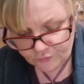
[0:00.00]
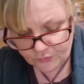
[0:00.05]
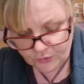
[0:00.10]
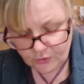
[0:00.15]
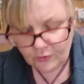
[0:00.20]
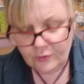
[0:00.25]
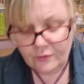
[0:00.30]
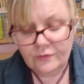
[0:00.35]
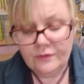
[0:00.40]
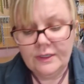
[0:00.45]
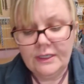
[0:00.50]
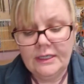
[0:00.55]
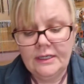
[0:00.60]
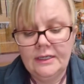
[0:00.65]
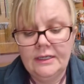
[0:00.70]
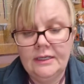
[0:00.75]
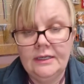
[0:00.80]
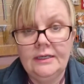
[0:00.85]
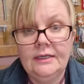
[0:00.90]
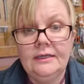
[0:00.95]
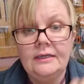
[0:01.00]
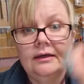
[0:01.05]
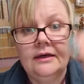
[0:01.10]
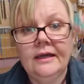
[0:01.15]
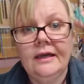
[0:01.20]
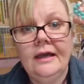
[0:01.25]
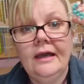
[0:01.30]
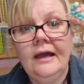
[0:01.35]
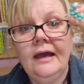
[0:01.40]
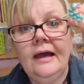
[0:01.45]
got the
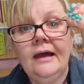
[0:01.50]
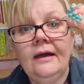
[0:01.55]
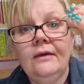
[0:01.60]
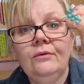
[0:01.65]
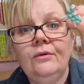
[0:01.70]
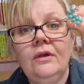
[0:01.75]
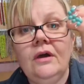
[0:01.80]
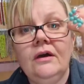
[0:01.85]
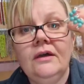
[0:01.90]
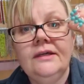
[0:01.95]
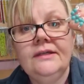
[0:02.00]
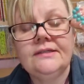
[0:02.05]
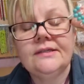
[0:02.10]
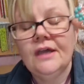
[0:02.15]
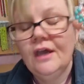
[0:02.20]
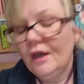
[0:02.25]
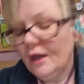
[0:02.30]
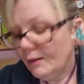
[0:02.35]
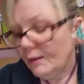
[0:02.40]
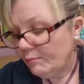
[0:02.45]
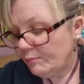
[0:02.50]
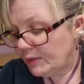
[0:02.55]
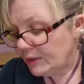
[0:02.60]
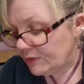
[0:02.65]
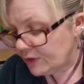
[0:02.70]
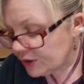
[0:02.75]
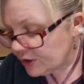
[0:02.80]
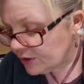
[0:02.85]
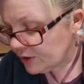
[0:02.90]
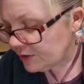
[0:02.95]
howlite. But
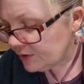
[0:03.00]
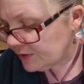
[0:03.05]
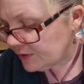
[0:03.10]
the good